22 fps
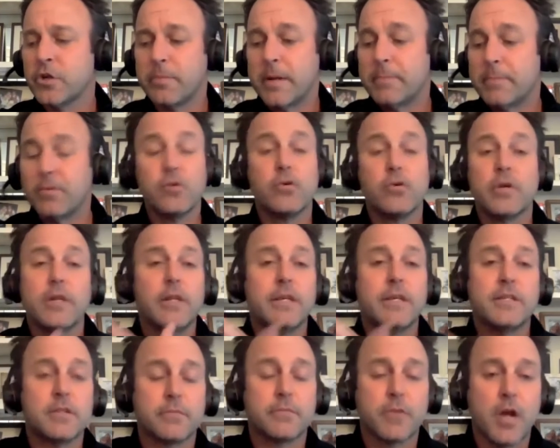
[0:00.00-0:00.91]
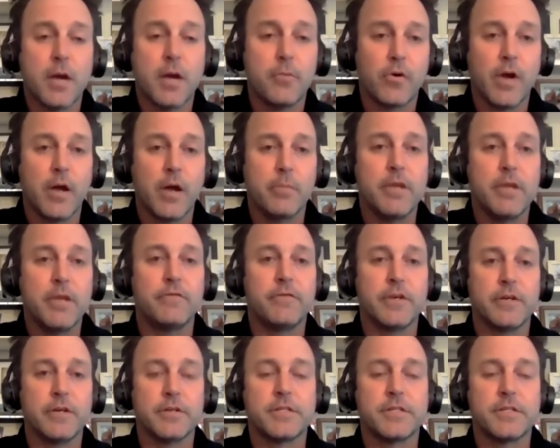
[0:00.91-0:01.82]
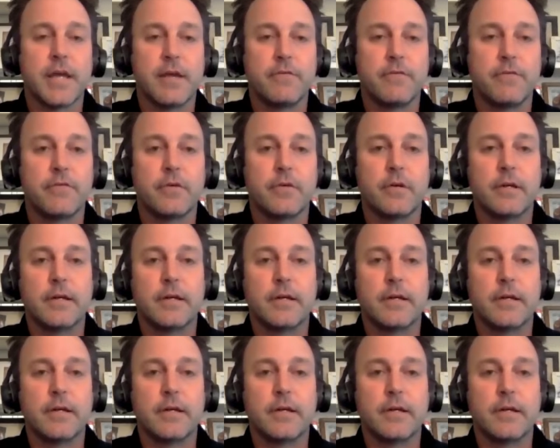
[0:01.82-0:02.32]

people who at least have come around me feel safe.